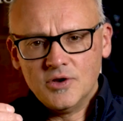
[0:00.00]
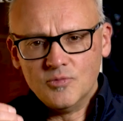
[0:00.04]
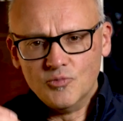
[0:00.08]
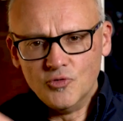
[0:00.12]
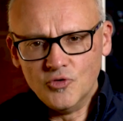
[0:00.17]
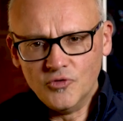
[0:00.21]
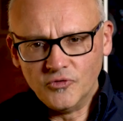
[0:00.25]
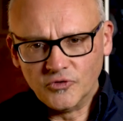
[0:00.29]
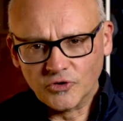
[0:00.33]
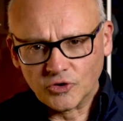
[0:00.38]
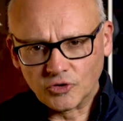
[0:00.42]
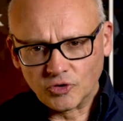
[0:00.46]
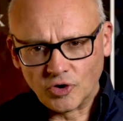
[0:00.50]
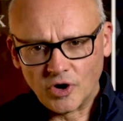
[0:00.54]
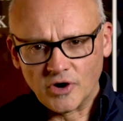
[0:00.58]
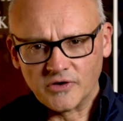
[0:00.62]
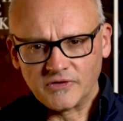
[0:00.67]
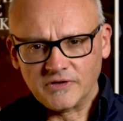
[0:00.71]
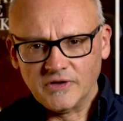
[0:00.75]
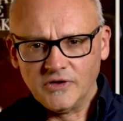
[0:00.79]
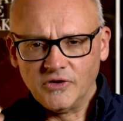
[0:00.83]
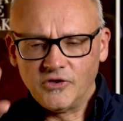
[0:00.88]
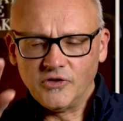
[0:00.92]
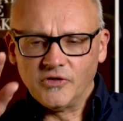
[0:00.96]
It moves
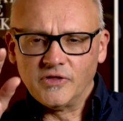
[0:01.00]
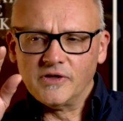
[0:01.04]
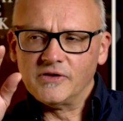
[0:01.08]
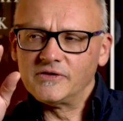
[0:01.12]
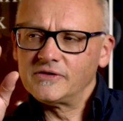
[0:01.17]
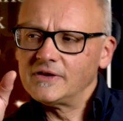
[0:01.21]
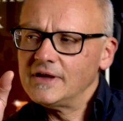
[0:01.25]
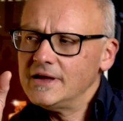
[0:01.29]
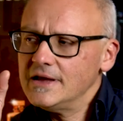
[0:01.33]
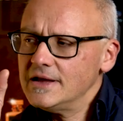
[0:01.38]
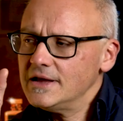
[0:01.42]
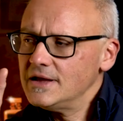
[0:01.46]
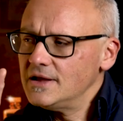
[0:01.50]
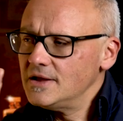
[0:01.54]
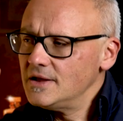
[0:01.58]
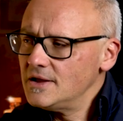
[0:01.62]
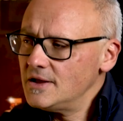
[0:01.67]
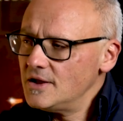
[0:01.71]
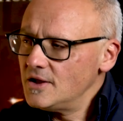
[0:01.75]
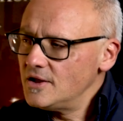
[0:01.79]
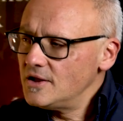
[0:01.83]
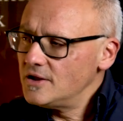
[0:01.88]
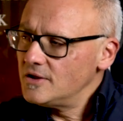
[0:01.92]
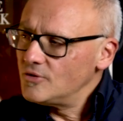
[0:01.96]
across into this
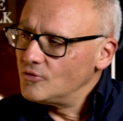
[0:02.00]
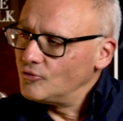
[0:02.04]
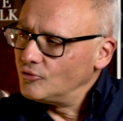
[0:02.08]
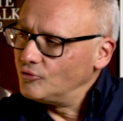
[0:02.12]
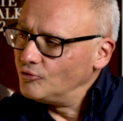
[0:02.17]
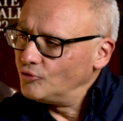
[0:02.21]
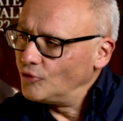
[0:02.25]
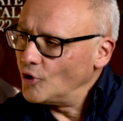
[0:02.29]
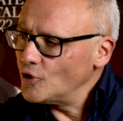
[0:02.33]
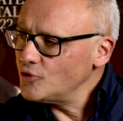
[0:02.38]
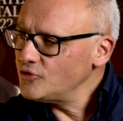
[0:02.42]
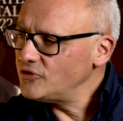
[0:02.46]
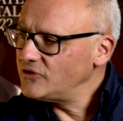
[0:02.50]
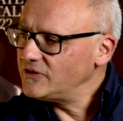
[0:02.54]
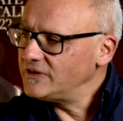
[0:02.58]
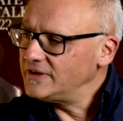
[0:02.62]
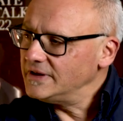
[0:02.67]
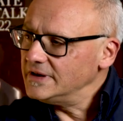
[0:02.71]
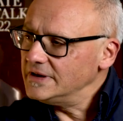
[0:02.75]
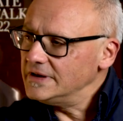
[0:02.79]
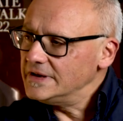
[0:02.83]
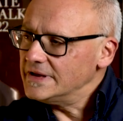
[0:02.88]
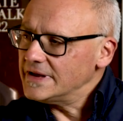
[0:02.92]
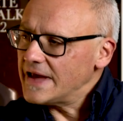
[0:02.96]

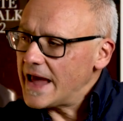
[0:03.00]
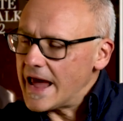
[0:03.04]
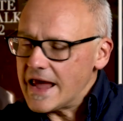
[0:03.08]
roasted